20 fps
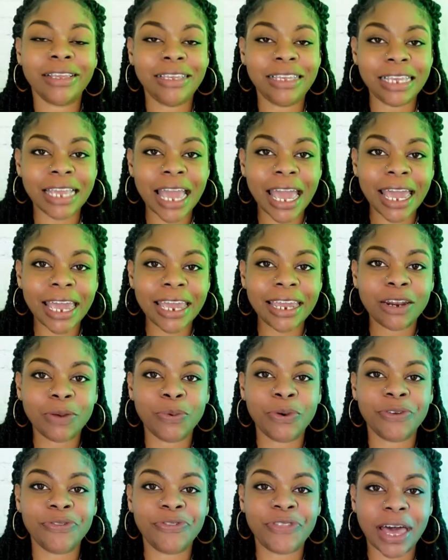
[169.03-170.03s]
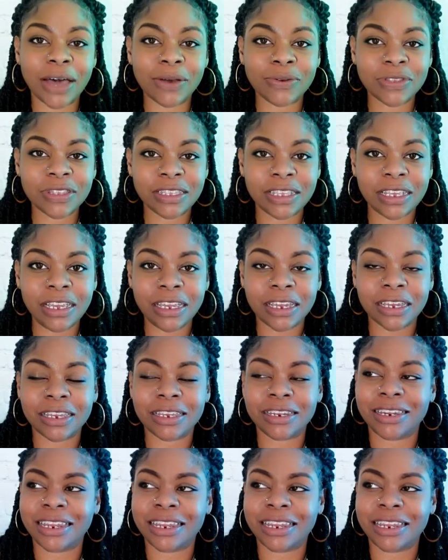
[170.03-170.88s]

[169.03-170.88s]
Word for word: yet without sin.